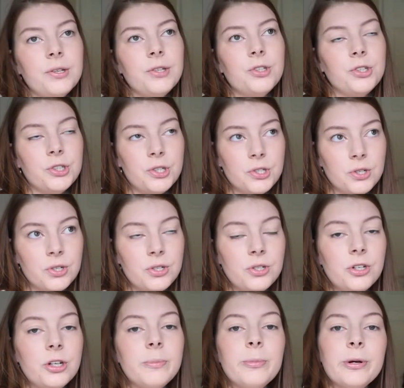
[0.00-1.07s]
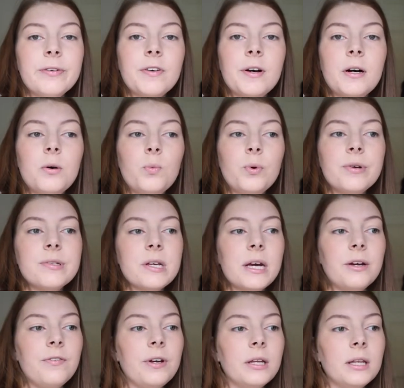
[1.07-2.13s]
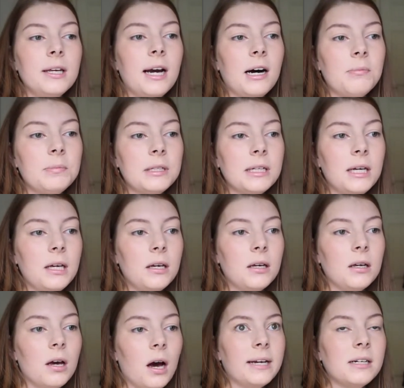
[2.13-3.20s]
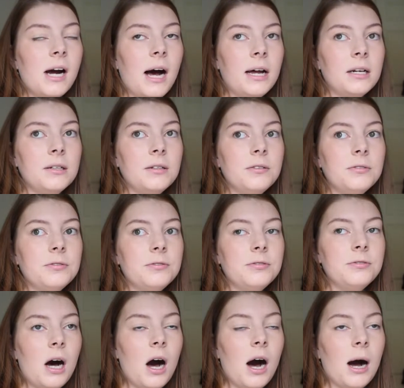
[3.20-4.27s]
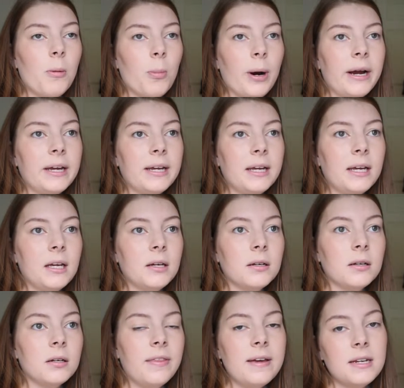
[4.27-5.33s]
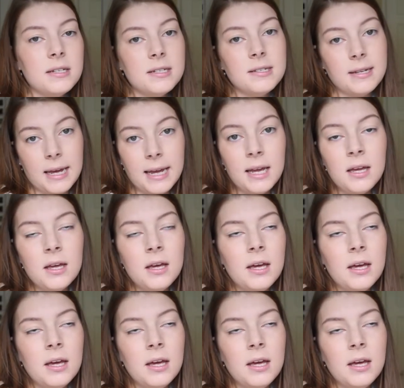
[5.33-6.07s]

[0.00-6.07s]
Shoes on the Danube River was a really humbling and kind of heartbreaking thing to see.